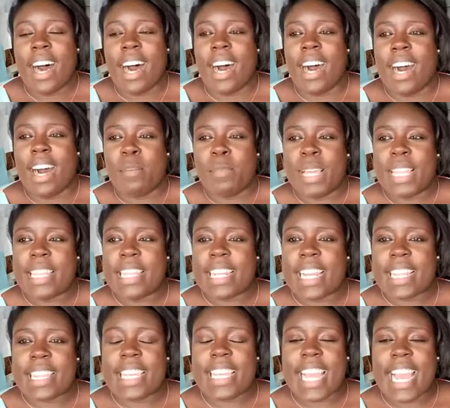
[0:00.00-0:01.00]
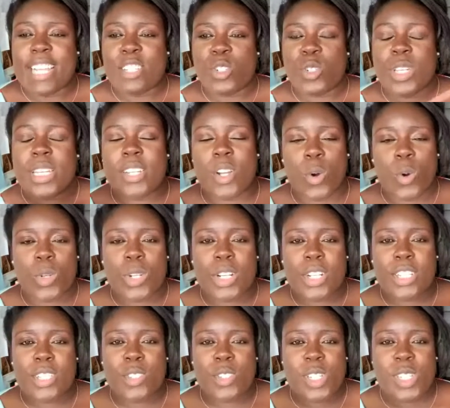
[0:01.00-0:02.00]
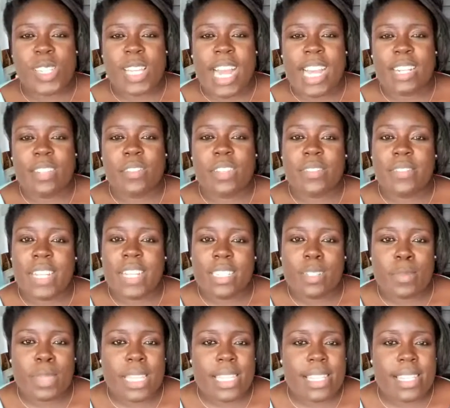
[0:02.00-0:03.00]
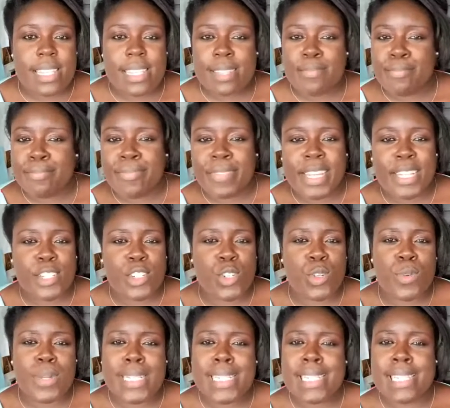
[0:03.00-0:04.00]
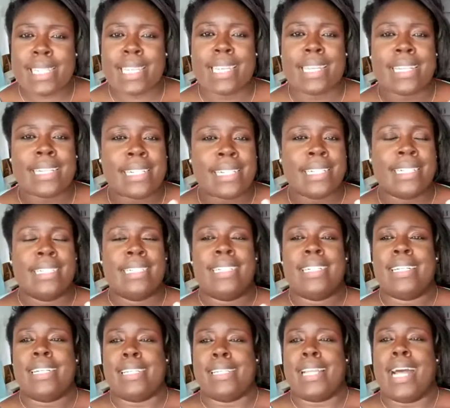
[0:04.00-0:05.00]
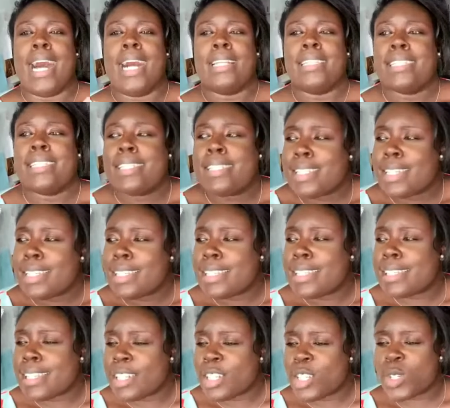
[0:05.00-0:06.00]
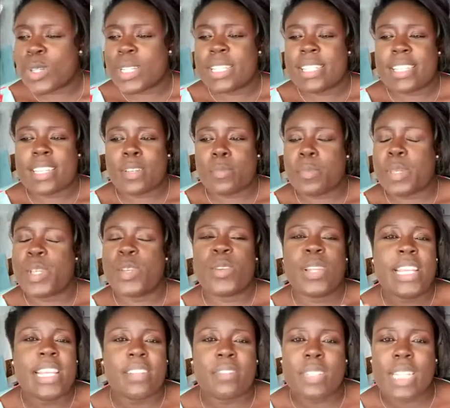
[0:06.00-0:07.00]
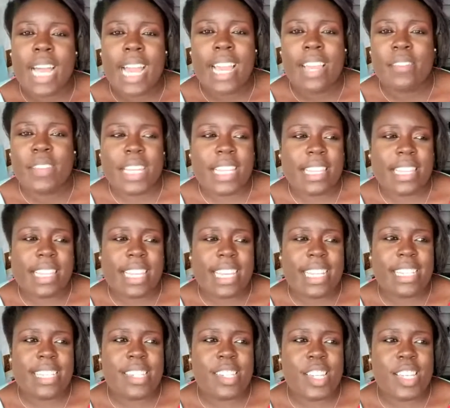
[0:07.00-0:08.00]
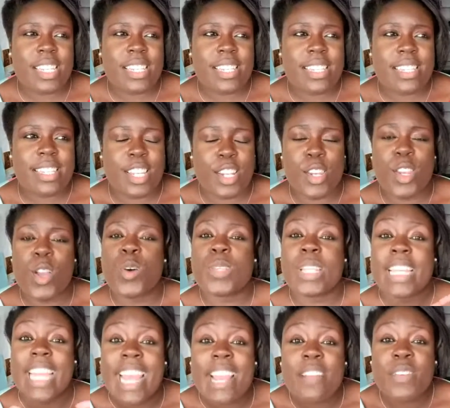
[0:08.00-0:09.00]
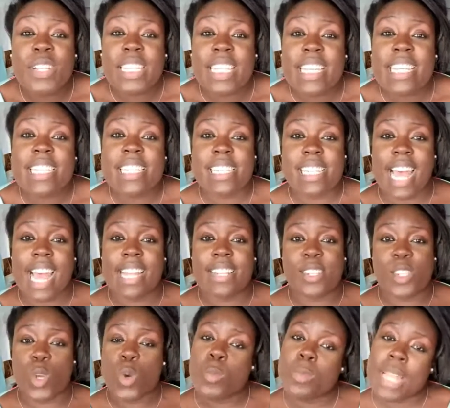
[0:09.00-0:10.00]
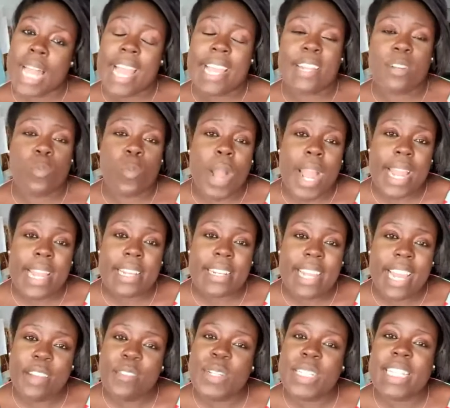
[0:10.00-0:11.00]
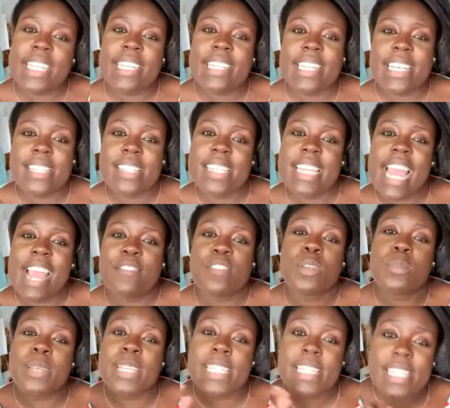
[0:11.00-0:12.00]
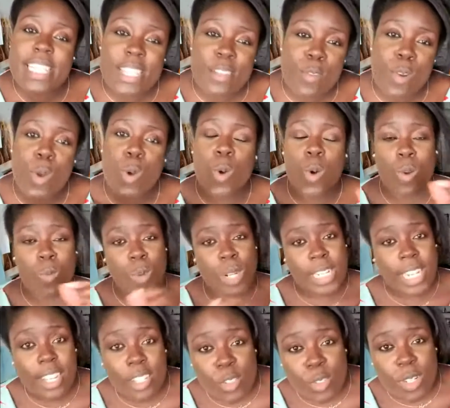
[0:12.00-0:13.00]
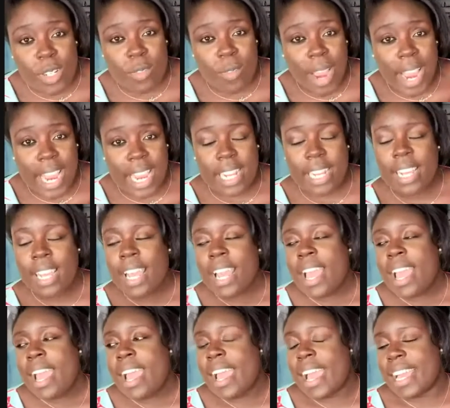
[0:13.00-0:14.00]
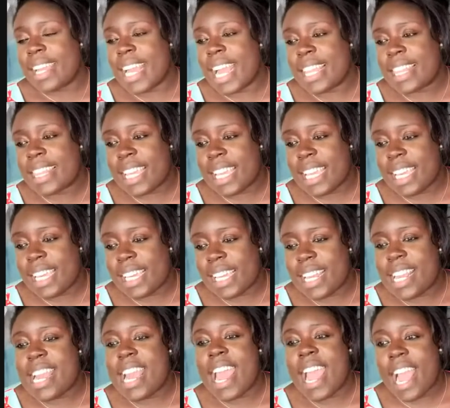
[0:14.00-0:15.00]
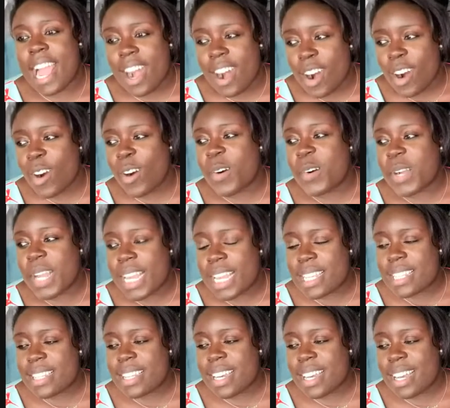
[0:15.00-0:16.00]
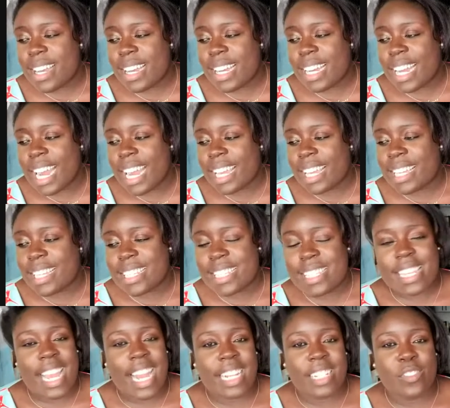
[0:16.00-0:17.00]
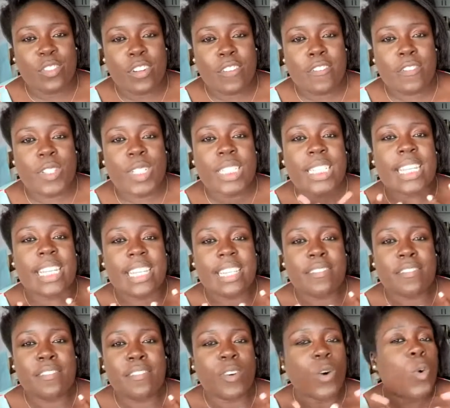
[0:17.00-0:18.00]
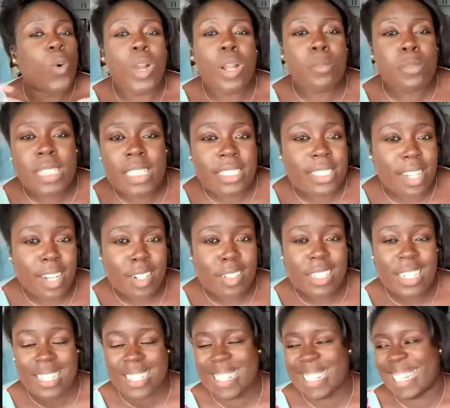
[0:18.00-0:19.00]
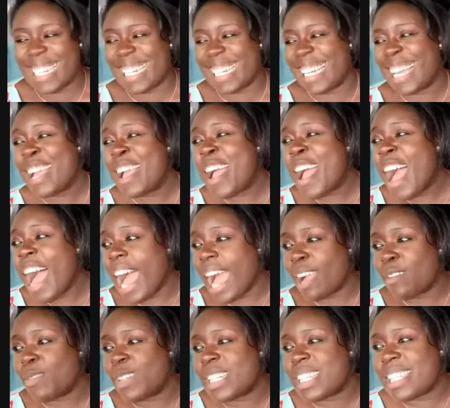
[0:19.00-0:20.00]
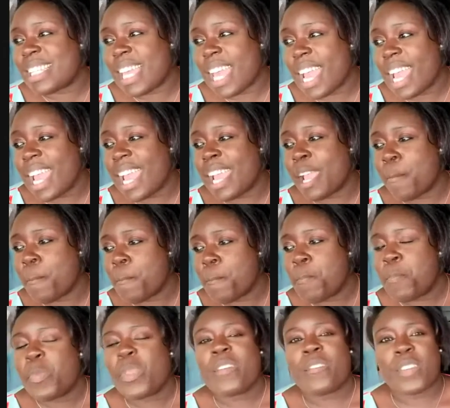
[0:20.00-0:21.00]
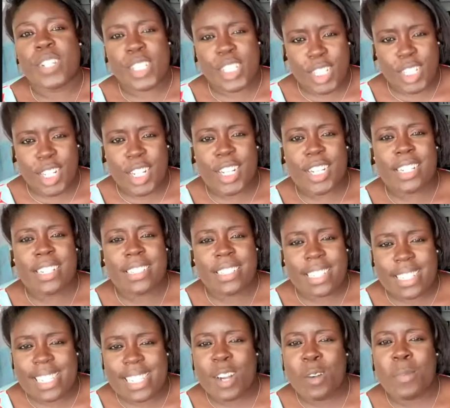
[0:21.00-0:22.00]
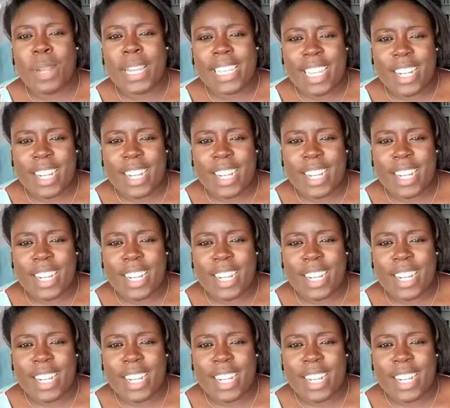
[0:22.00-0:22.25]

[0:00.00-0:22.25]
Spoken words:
And then I think as you get older, you just kind of develop this intrinsic knowledge and this intrinsic beauty of life. And it's just to know that everything is not so black and white. Everything doesn't have to be 0 or 100, right? And I think now, as I guess, kind of a fully formed adult, I would say for sure to tell my